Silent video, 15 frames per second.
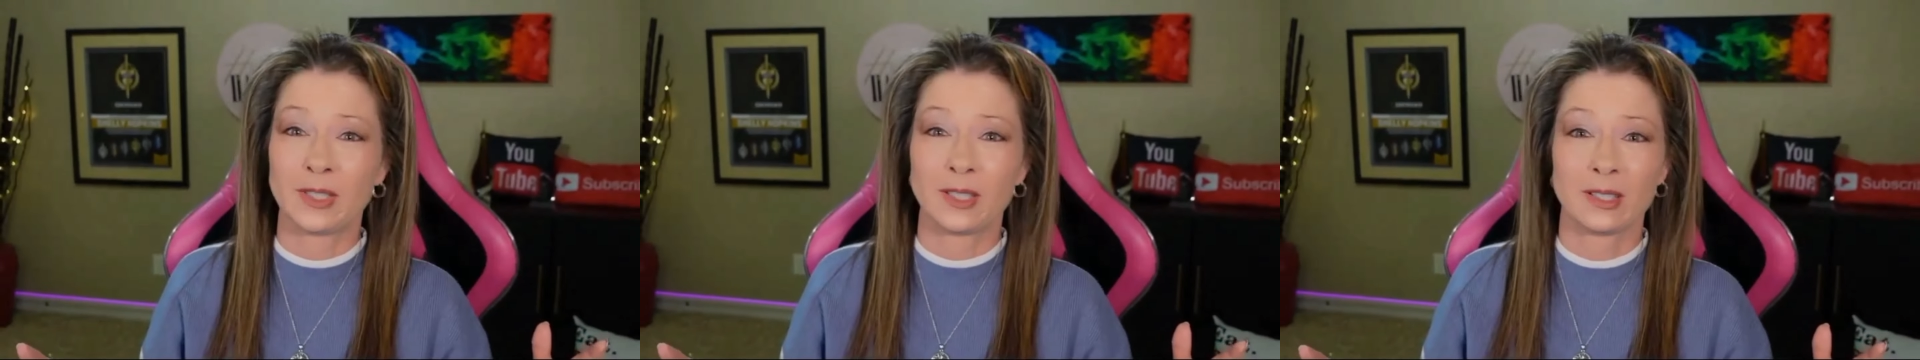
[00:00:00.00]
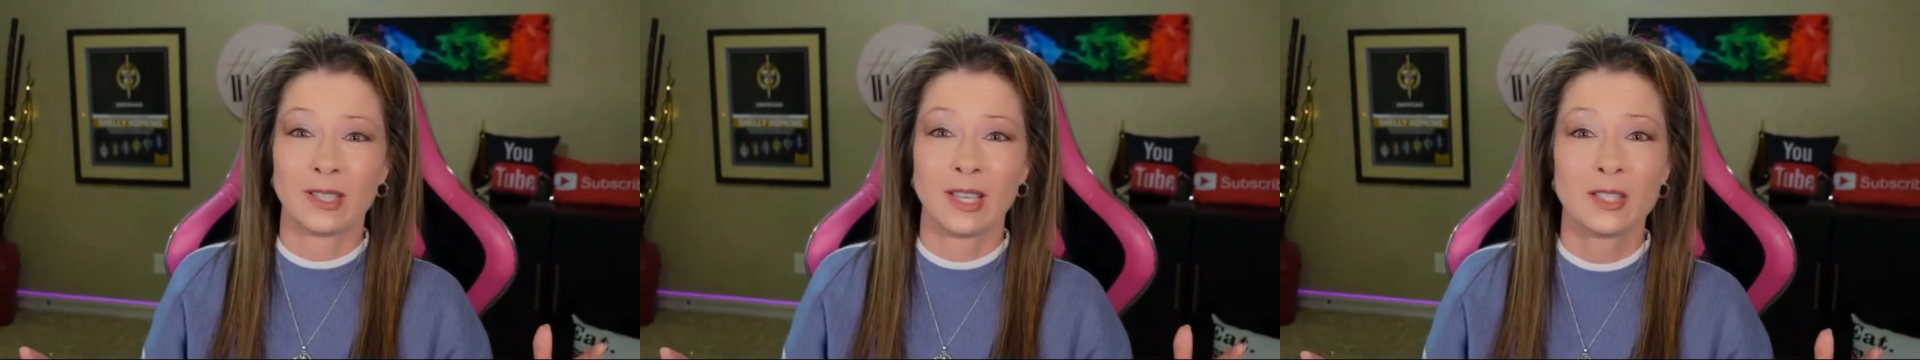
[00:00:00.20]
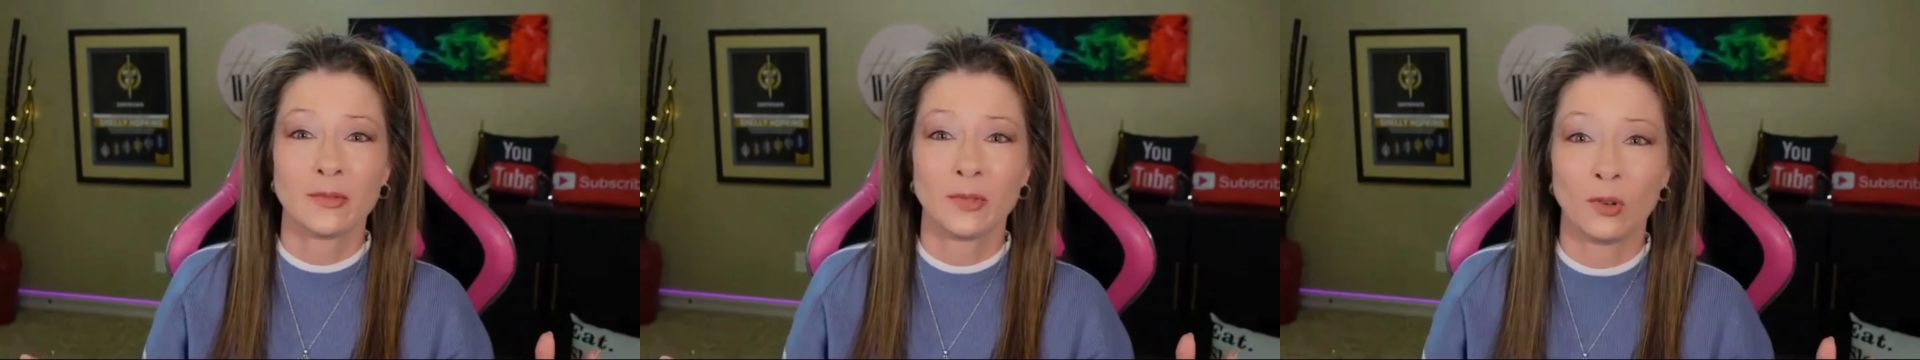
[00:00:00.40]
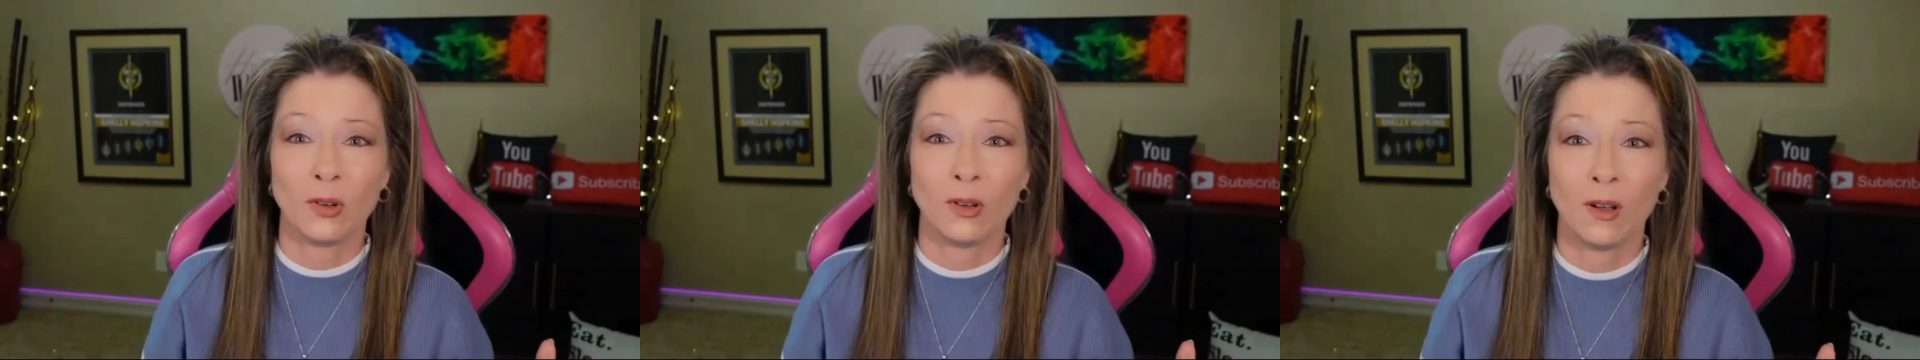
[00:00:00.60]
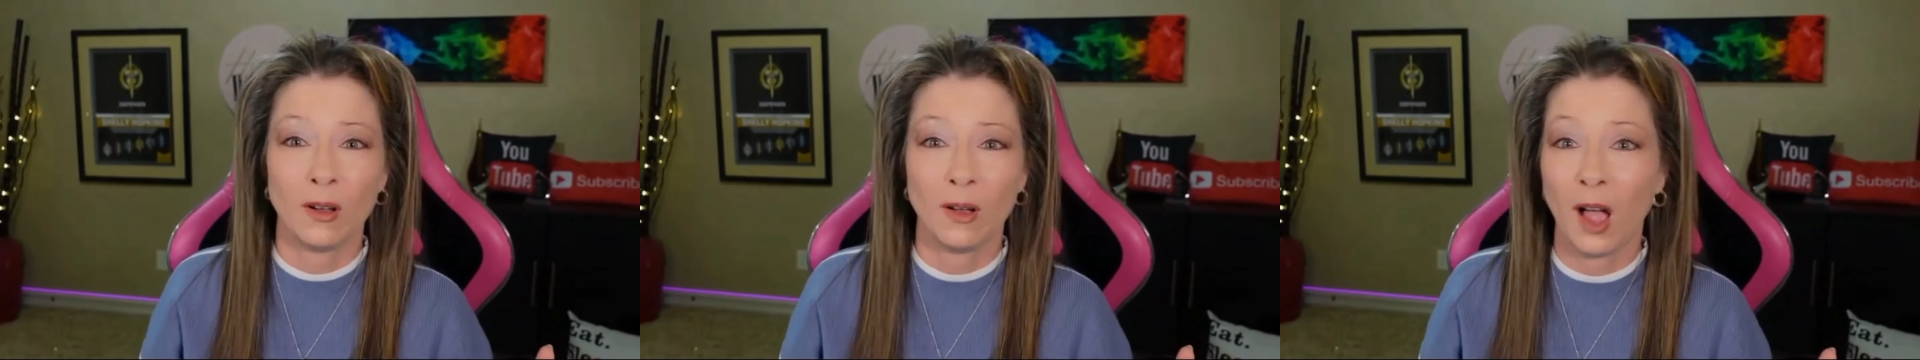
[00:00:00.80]

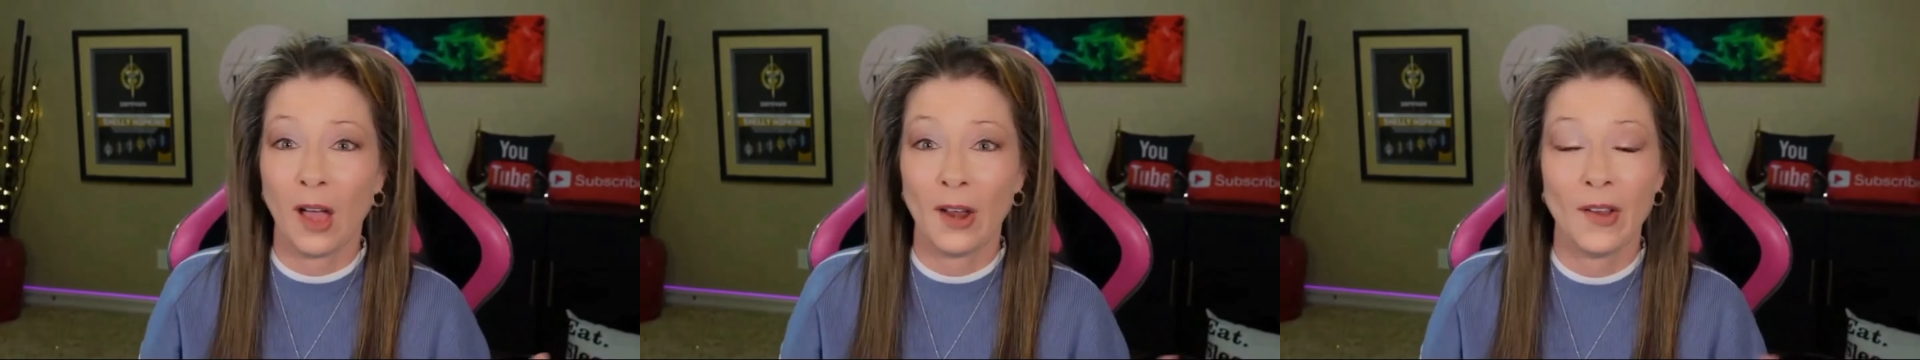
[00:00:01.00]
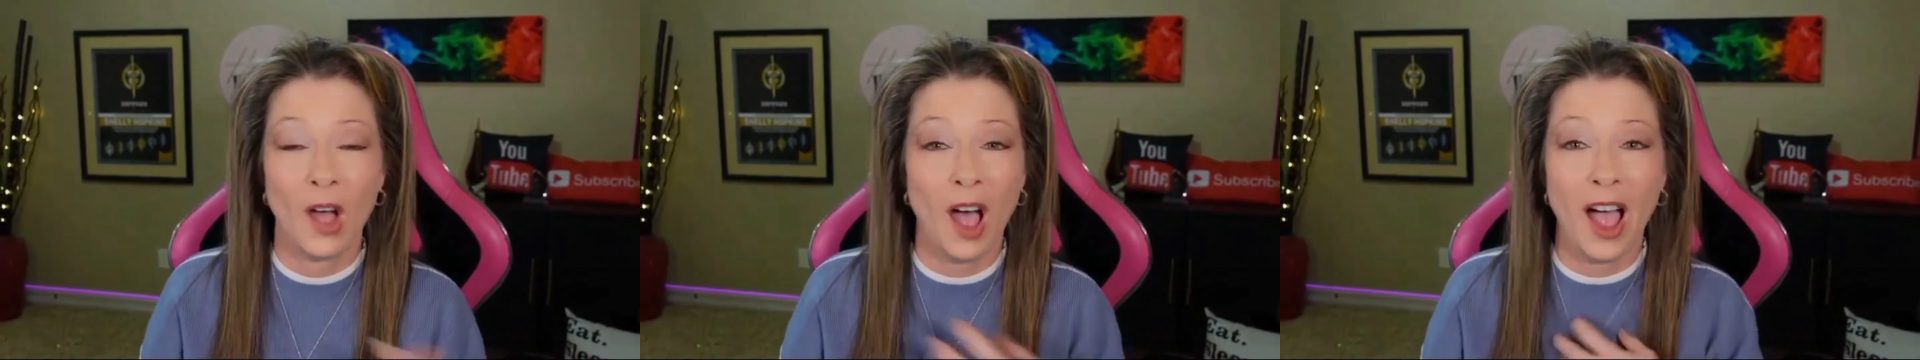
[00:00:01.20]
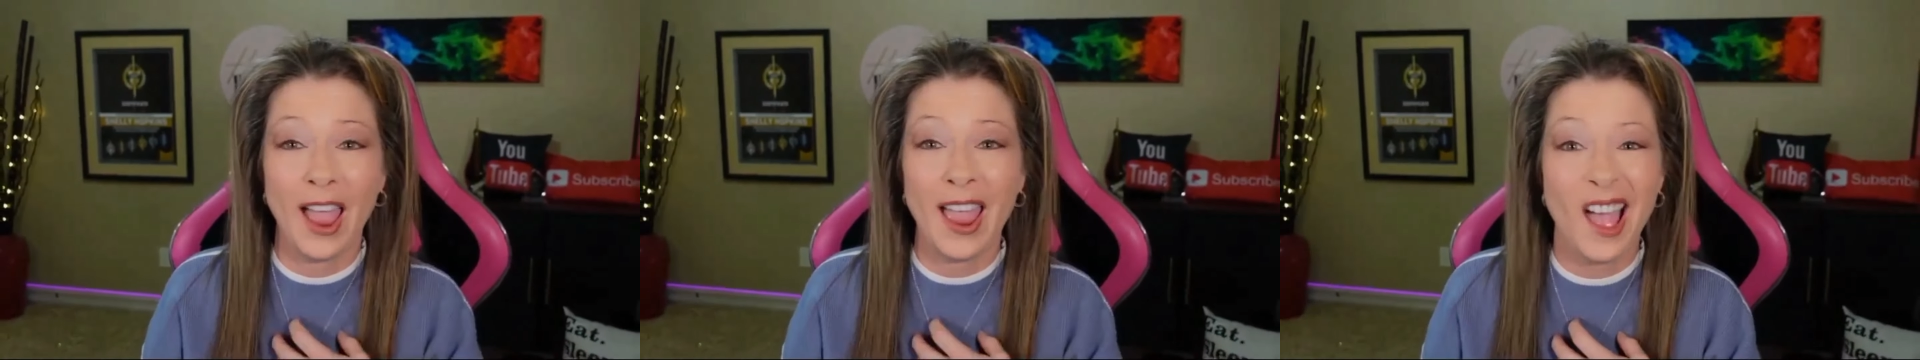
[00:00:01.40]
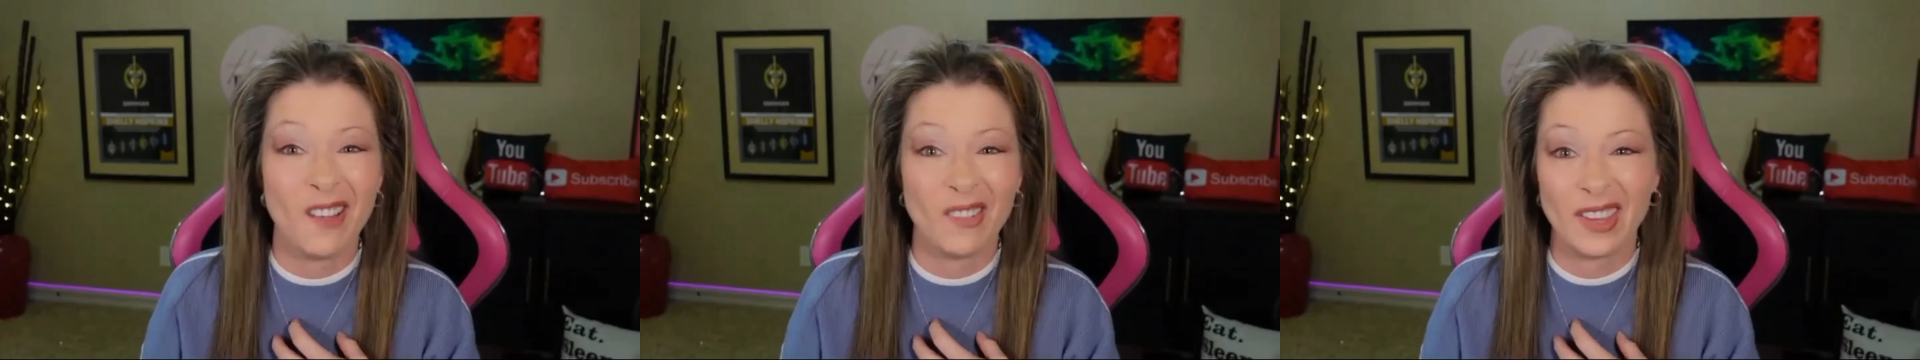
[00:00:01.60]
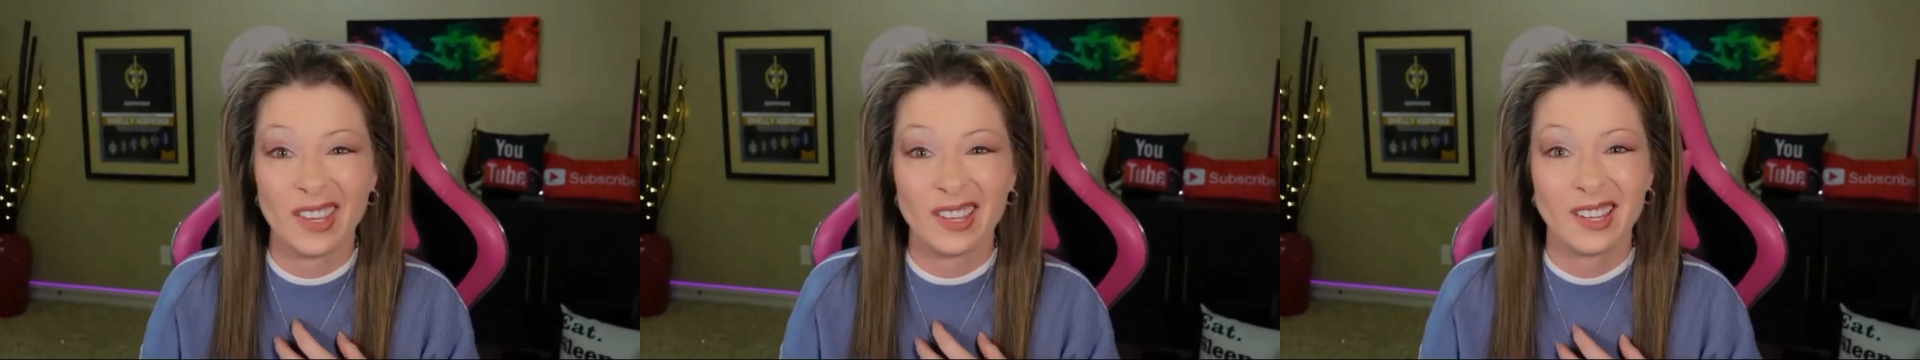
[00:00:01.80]
successful. No, I
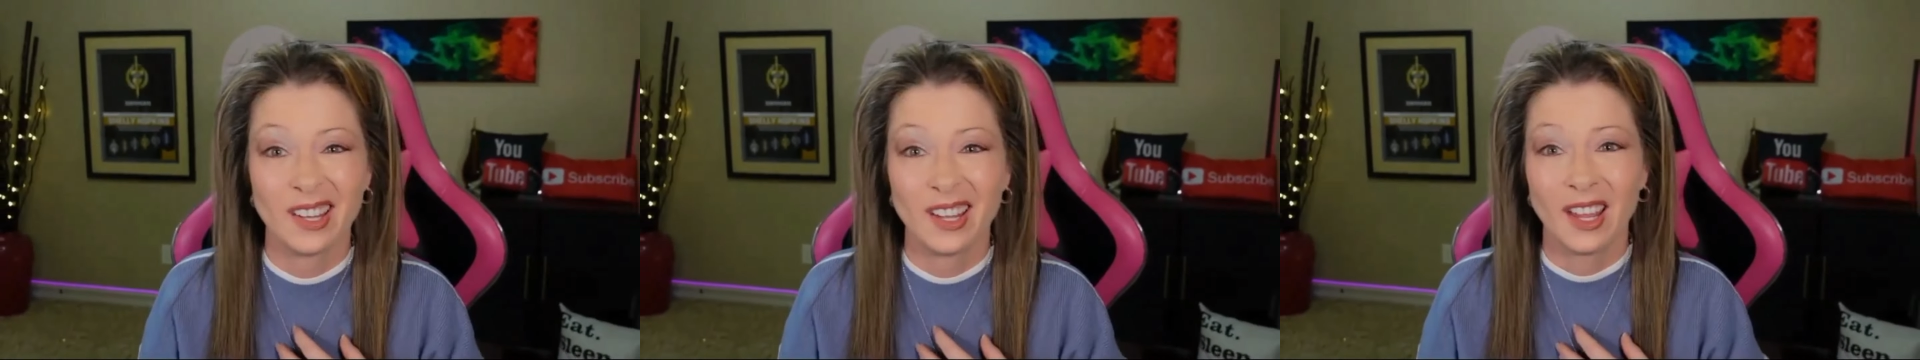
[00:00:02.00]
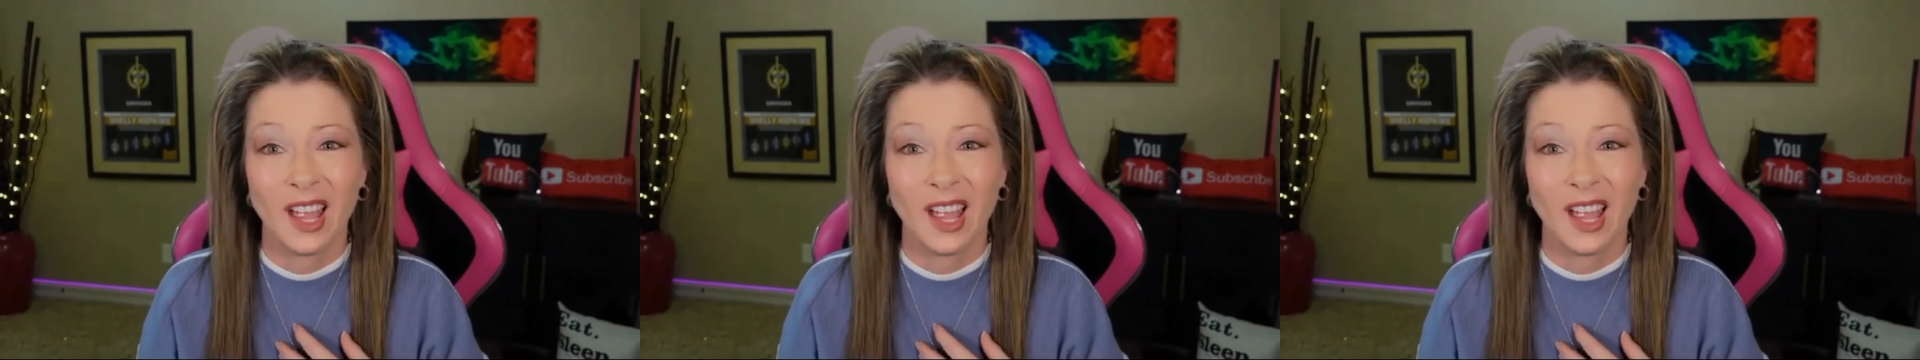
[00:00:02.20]
haven't.